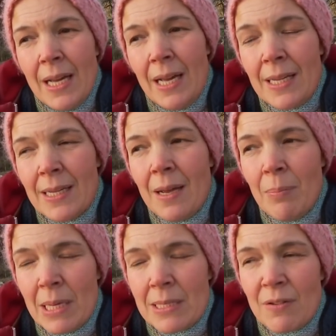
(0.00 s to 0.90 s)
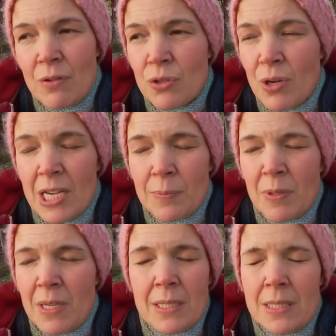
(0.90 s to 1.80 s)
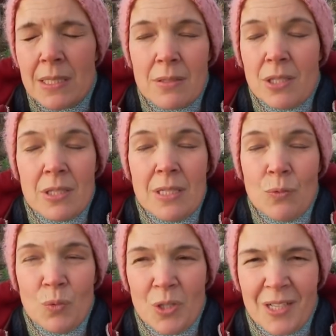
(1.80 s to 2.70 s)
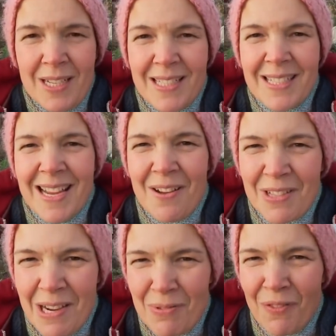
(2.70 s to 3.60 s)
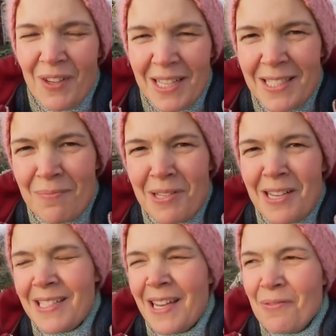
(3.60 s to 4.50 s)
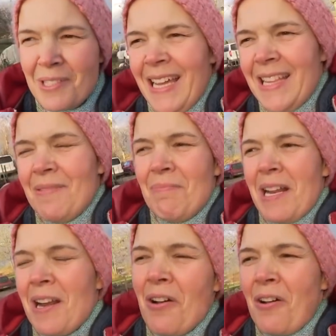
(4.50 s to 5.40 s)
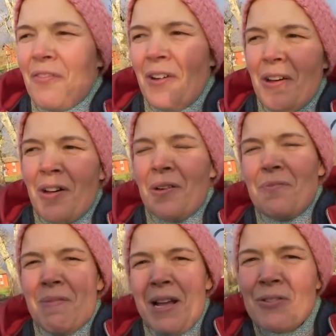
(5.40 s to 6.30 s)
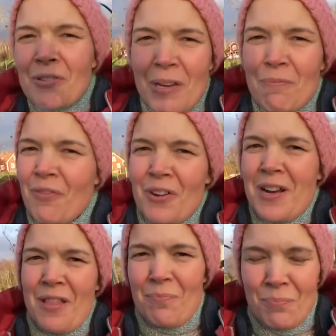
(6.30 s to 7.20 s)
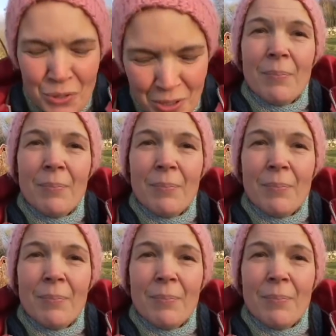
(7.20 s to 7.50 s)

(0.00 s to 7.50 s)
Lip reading: and I made several tries, but it just didn't work, and I didn't have time to fix it because I in the middle of a manuscript for another book.